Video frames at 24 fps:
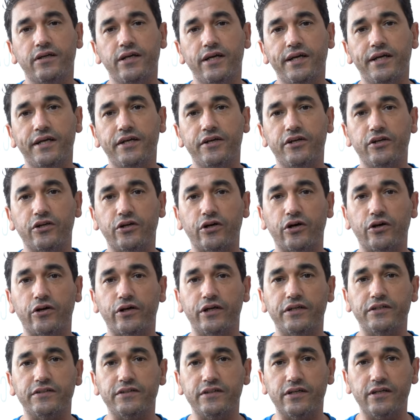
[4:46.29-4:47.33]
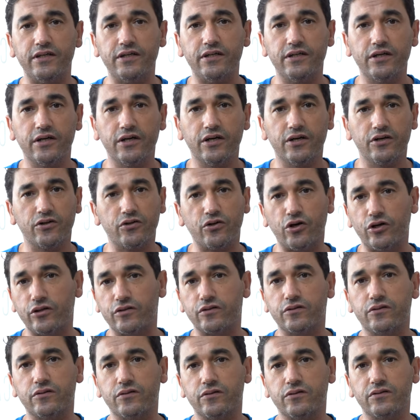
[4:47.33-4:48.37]
Indonesia. Not
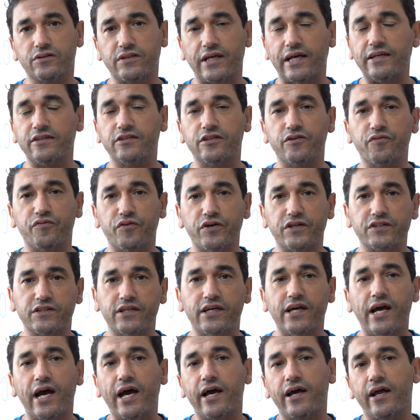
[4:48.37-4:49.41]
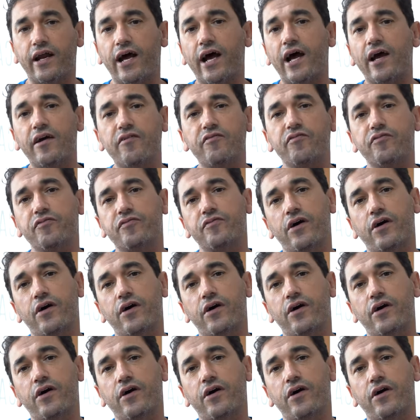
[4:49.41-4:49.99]
since the first day I arrived.